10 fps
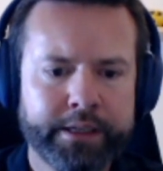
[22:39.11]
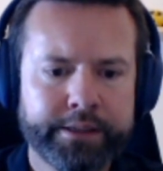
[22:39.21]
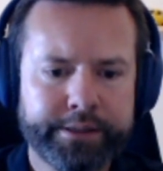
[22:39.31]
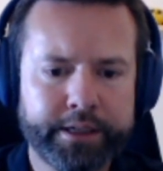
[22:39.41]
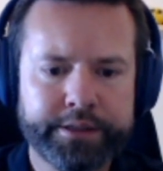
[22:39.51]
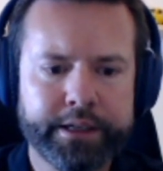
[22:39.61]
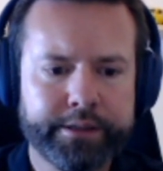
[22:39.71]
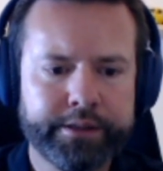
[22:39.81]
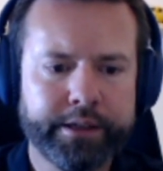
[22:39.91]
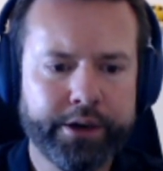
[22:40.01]
such that
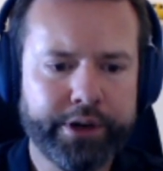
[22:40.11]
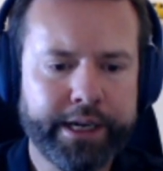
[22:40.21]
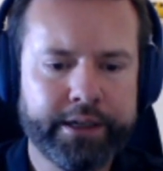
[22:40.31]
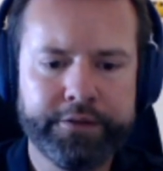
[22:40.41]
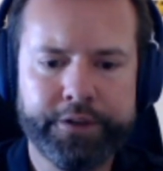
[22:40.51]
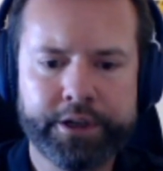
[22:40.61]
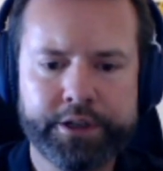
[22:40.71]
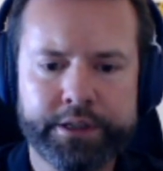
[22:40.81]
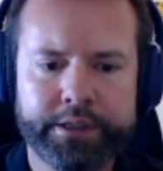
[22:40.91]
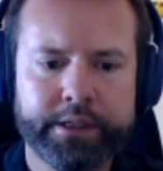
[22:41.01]
our handler
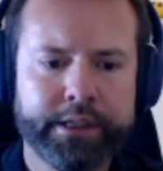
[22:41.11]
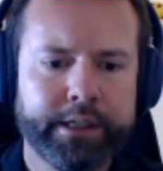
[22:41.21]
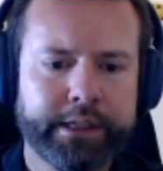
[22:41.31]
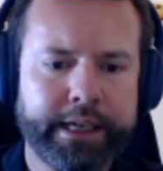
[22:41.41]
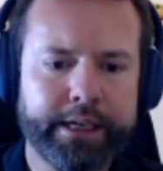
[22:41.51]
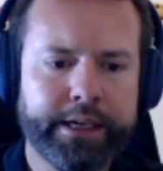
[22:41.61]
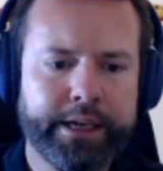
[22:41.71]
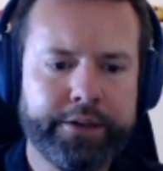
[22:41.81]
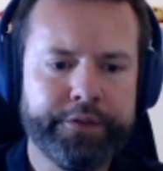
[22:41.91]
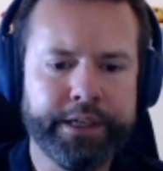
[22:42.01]
function can
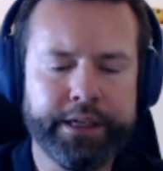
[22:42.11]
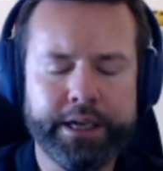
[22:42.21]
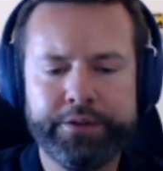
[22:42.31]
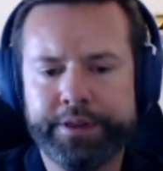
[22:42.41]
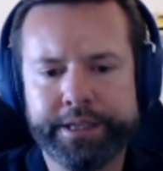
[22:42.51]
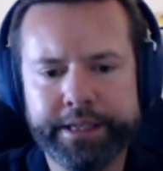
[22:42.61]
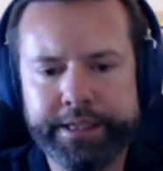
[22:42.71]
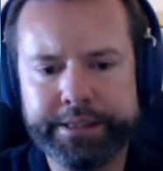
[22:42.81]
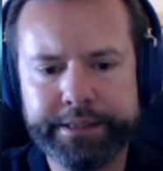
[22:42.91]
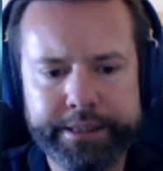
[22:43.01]
have everything that
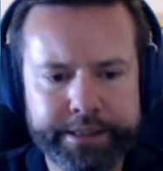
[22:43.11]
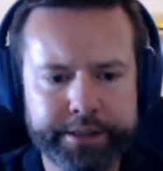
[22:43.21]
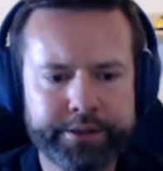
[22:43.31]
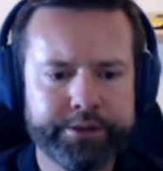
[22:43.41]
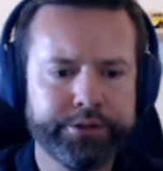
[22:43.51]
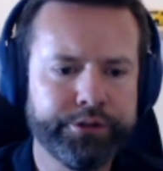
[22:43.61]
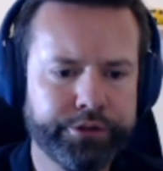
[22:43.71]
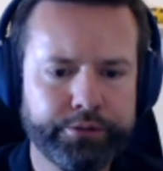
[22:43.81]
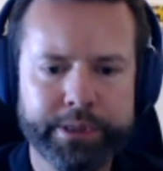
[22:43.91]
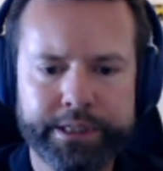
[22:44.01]
is needed to
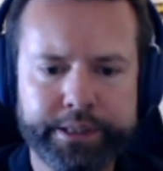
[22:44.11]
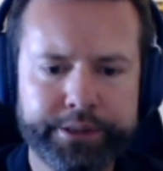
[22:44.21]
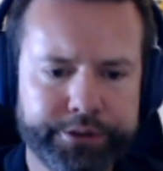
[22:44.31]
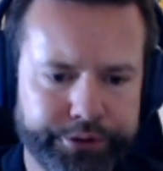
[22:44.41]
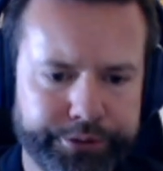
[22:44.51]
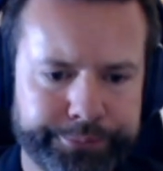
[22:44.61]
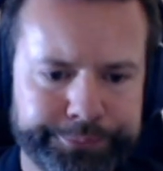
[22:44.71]
do what it needs to do.